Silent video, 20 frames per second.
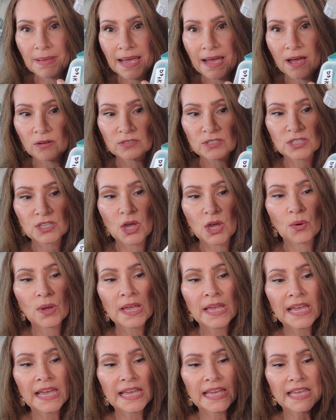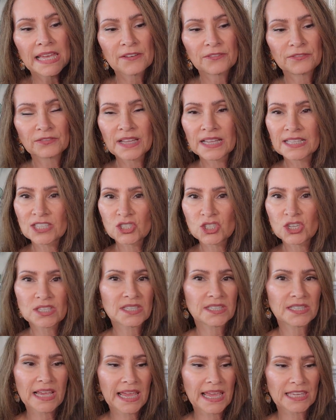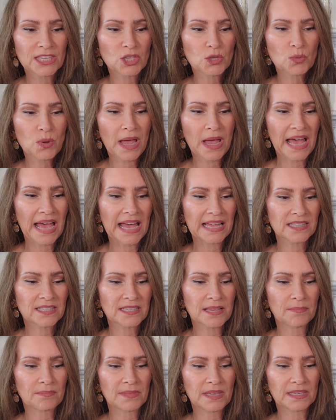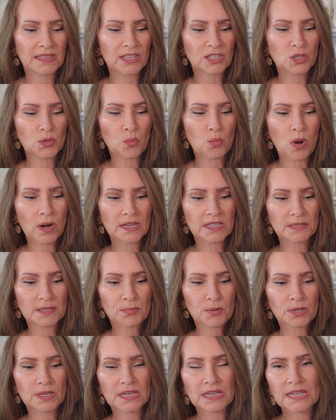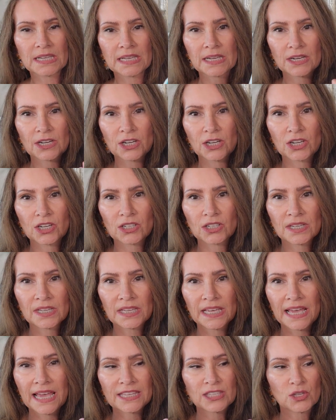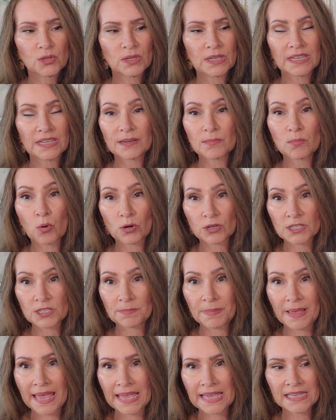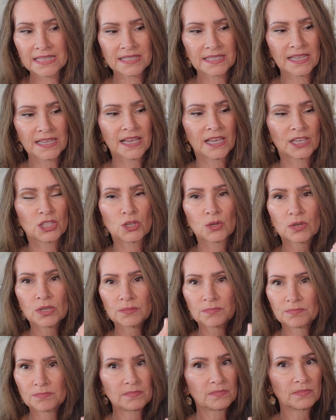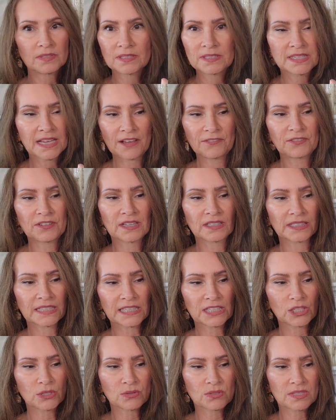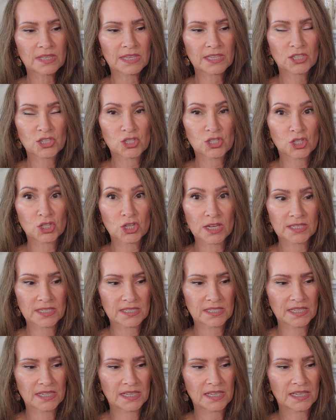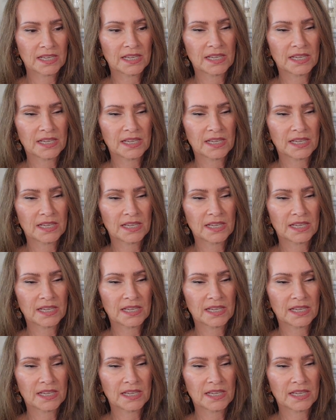out. So if, let's just say you had something that you wanted to put in here and you needed more space, you could definitely use this just